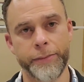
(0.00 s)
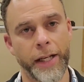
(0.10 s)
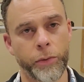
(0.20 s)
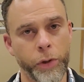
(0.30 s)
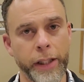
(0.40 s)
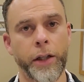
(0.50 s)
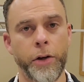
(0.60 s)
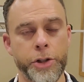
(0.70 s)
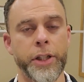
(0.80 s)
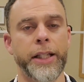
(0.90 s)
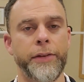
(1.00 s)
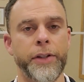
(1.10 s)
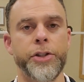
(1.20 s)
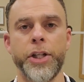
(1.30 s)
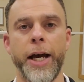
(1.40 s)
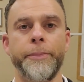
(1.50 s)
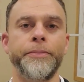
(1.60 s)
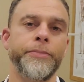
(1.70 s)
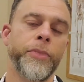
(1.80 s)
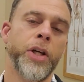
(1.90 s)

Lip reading: I really encourage you to give it a shot.